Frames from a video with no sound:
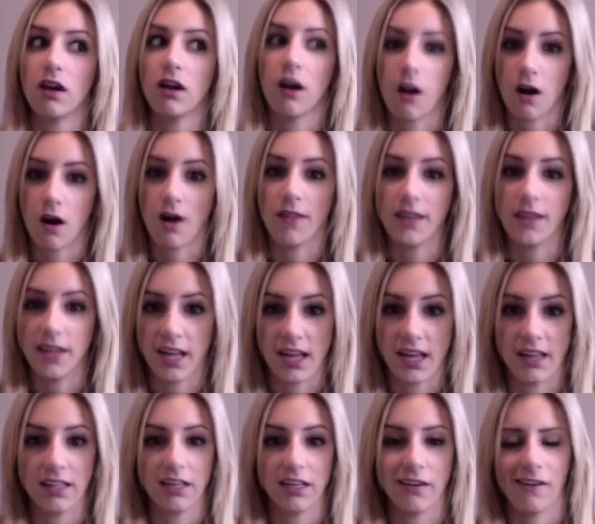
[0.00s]
on the
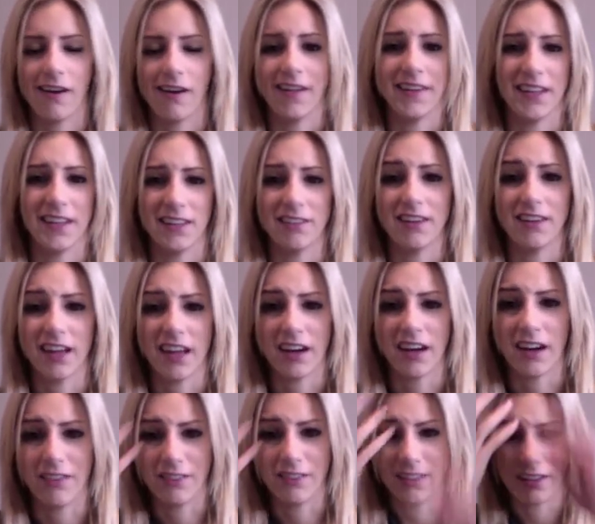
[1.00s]
daily or on the other day or
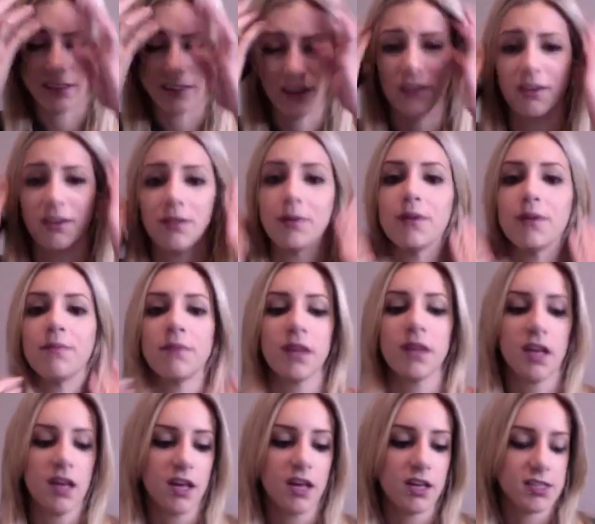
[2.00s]
every you know what I mean.
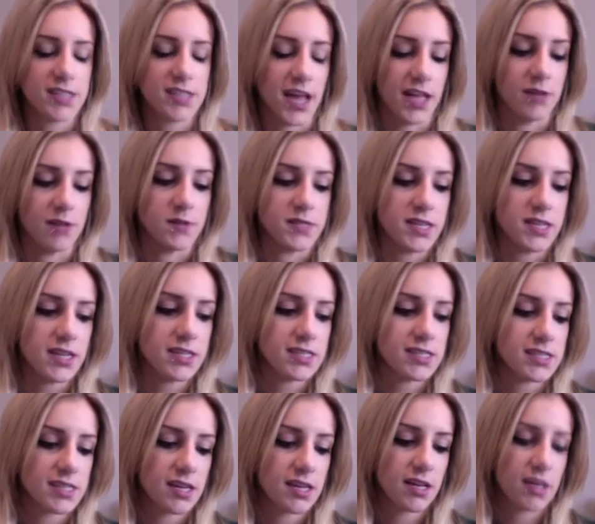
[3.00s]
So yeah, I use
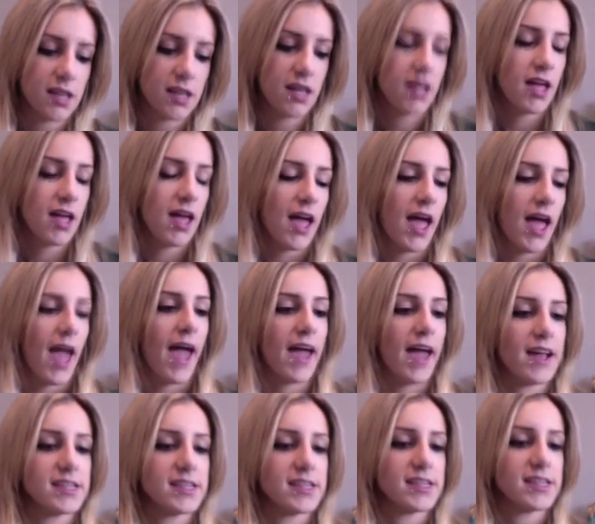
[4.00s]
this.
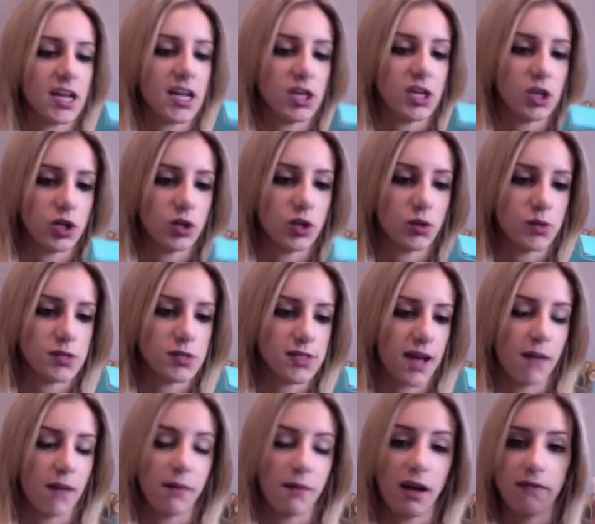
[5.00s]
And I use,
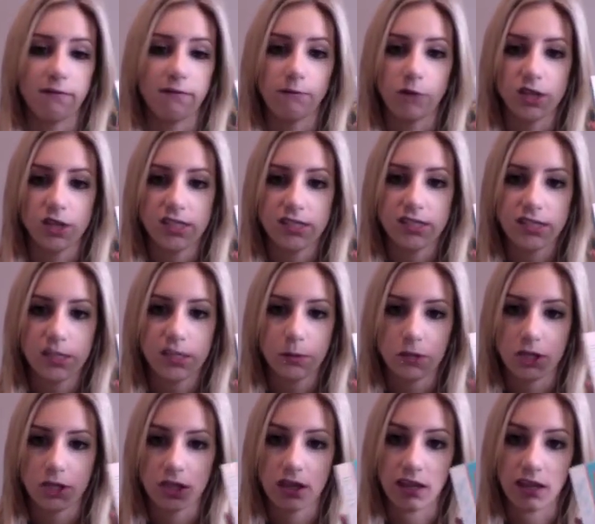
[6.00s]
um, I've recently
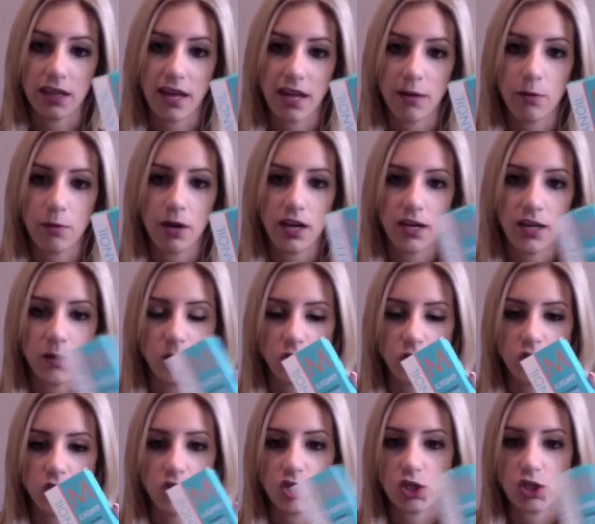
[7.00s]
switched to the light one. I used
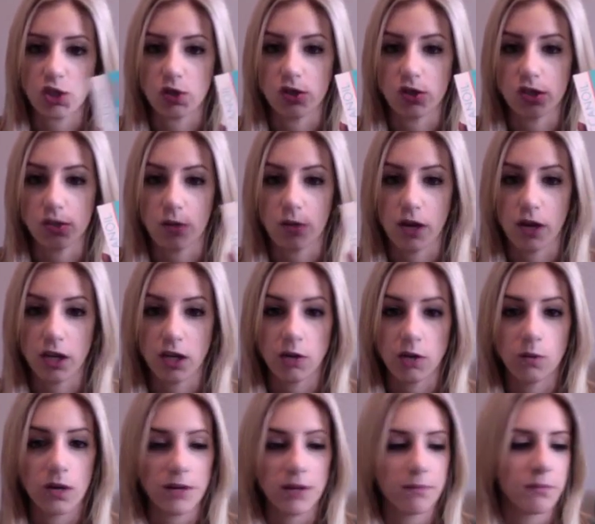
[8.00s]
to just use the regular
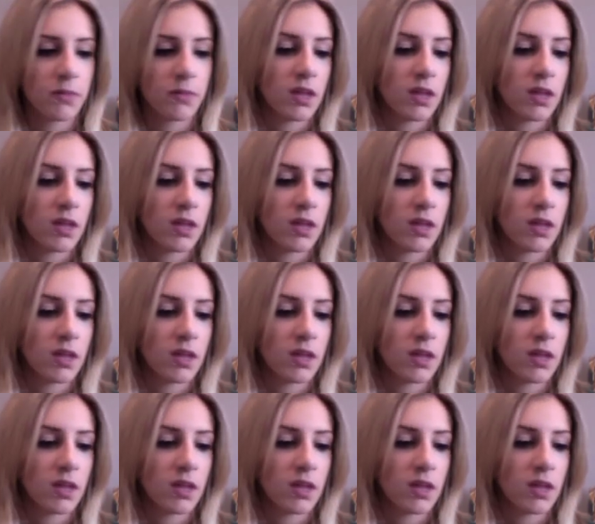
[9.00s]
one.